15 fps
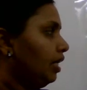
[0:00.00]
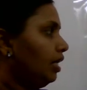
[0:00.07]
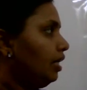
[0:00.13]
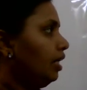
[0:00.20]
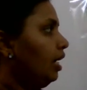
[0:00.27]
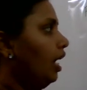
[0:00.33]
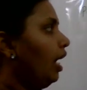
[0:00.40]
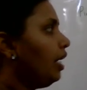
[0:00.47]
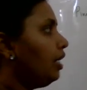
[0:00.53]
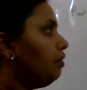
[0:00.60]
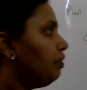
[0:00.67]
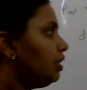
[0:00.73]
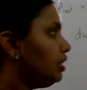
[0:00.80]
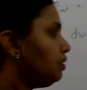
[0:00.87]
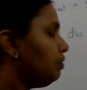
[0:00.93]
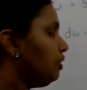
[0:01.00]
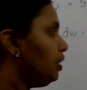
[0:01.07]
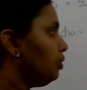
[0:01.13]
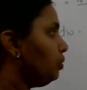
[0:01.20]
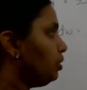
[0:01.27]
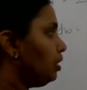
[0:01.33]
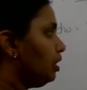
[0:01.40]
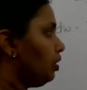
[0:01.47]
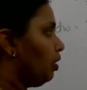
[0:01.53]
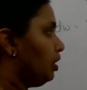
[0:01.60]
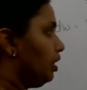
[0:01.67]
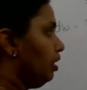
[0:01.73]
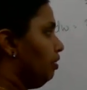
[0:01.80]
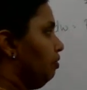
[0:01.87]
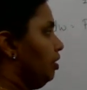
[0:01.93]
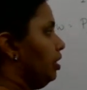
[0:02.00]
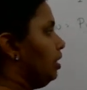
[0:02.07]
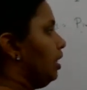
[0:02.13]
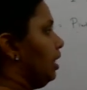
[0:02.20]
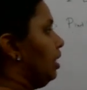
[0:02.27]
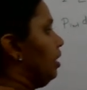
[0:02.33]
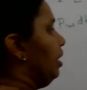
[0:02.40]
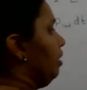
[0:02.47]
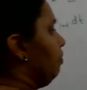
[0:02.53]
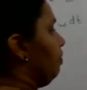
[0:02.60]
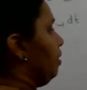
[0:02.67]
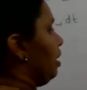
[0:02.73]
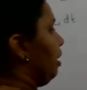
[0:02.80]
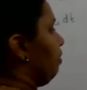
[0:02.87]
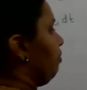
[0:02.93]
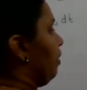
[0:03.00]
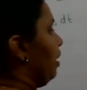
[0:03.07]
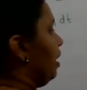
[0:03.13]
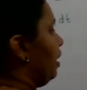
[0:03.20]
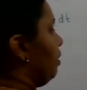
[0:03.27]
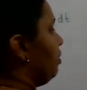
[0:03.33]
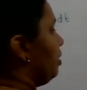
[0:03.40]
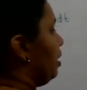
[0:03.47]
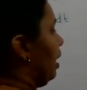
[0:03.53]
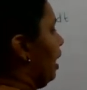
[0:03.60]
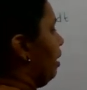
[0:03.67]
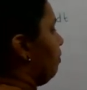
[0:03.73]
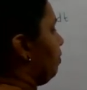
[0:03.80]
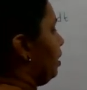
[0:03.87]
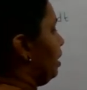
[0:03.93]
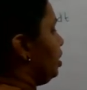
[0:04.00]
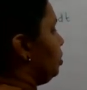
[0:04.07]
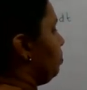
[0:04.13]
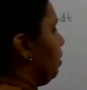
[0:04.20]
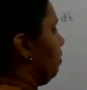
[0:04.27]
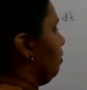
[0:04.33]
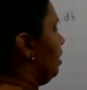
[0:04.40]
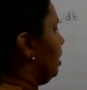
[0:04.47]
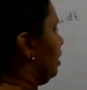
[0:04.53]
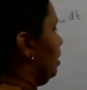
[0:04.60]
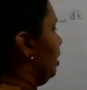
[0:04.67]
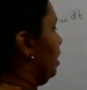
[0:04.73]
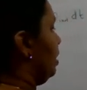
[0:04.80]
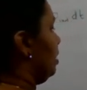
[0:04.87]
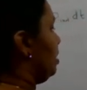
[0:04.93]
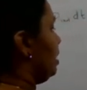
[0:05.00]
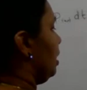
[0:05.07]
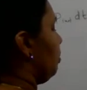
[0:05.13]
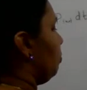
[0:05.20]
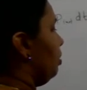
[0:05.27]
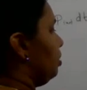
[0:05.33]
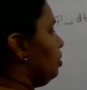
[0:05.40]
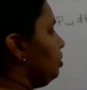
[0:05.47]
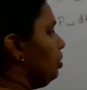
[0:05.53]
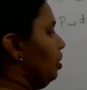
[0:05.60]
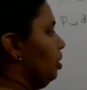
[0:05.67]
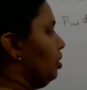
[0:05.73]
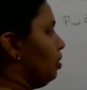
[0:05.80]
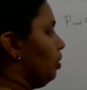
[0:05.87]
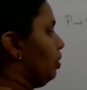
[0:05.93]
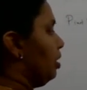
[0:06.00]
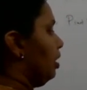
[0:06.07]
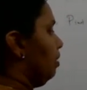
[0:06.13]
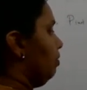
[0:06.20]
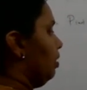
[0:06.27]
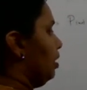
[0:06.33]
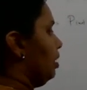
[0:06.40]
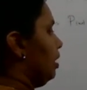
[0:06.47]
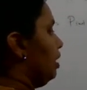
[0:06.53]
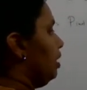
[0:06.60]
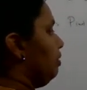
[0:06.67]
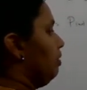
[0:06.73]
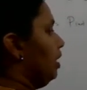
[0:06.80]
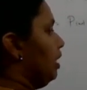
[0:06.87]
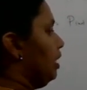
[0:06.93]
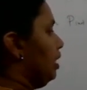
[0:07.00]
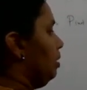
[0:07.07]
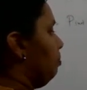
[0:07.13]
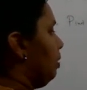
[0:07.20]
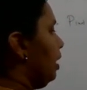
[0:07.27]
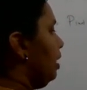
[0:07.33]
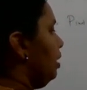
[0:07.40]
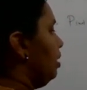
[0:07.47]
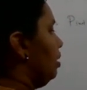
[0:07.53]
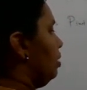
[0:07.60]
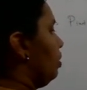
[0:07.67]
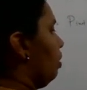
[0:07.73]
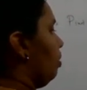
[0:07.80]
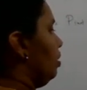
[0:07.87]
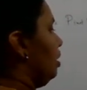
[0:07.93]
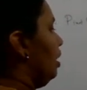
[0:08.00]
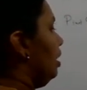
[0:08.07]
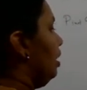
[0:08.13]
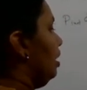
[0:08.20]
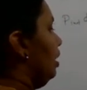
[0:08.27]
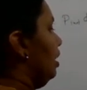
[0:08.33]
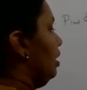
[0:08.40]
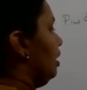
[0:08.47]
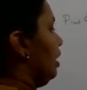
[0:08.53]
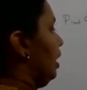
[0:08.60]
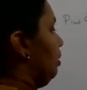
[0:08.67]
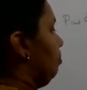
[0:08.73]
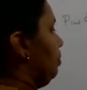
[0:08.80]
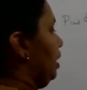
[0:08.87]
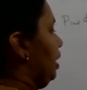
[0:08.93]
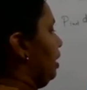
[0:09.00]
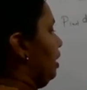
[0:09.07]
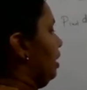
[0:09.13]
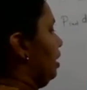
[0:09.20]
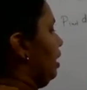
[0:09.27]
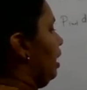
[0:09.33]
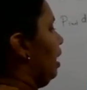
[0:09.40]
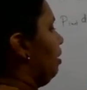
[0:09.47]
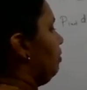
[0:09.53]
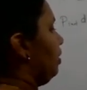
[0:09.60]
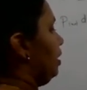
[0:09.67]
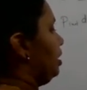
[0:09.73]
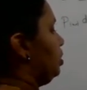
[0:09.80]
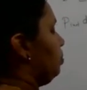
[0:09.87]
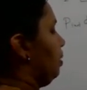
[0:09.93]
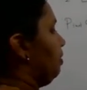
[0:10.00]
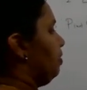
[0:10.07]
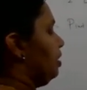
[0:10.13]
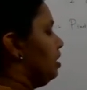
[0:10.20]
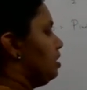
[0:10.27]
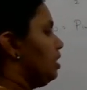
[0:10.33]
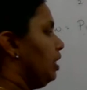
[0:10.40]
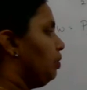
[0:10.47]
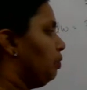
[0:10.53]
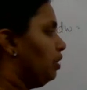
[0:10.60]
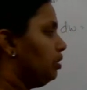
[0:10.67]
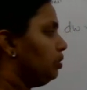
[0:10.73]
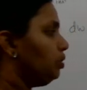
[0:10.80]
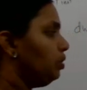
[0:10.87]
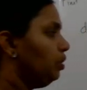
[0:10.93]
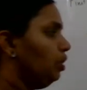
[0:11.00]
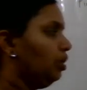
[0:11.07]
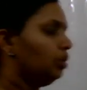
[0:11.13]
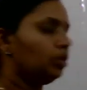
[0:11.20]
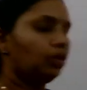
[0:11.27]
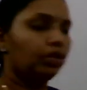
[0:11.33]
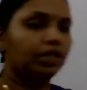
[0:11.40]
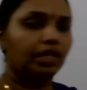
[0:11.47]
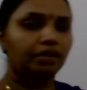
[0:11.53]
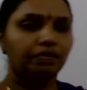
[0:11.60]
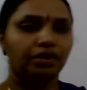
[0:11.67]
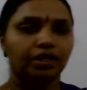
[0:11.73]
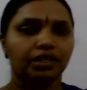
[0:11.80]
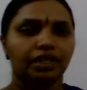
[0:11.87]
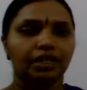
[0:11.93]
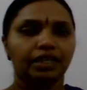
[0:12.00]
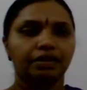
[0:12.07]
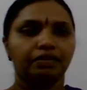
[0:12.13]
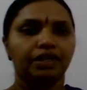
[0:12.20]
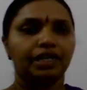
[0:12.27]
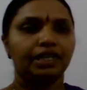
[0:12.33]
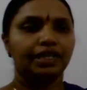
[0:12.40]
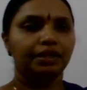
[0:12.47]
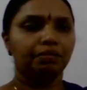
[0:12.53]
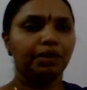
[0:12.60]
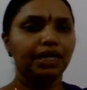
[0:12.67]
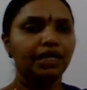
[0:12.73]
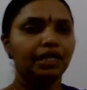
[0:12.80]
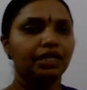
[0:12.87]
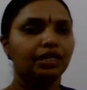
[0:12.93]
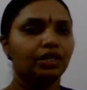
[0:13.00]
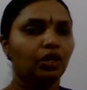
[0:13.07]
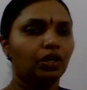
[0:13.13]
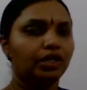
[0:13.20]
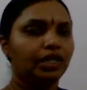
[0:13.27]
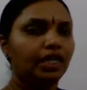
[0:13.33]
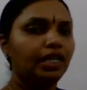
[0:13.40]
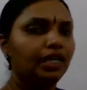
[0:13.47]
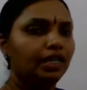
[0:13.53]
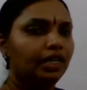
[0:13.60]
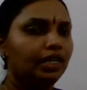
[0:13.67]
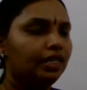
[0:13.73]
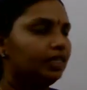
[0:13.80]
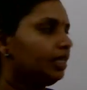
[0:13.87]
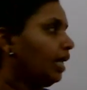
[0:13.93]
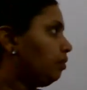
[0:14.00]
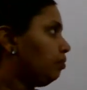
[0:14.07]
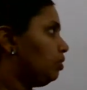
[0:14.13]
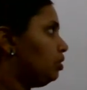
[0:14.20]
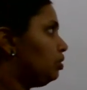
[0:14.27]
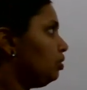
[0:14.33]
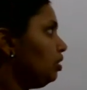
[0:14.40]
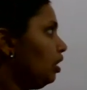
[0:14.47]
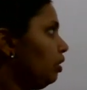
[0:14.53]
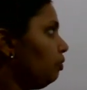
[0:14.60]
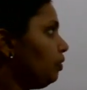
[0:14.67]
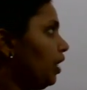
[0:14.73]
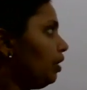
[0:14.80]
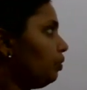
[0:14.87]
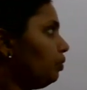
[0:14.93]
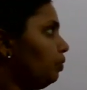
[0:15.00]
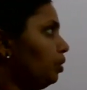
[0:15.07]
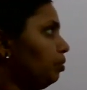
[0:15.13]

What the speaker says: done, and once we know the total work done, we can find out the average power, that is equal to total work done divided by total time taken. Average power is equal to total work done divided by total time. So now we are